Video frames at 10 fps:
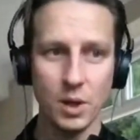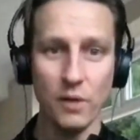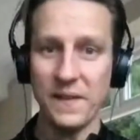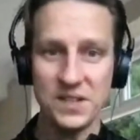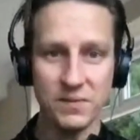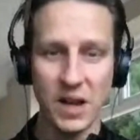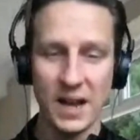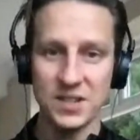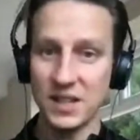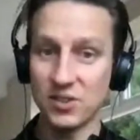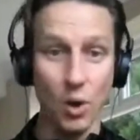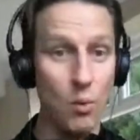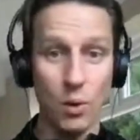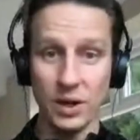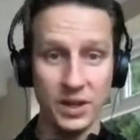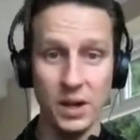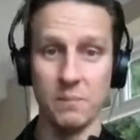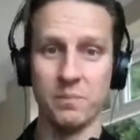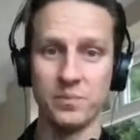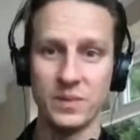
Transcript: Offensive guys, they don't want to come.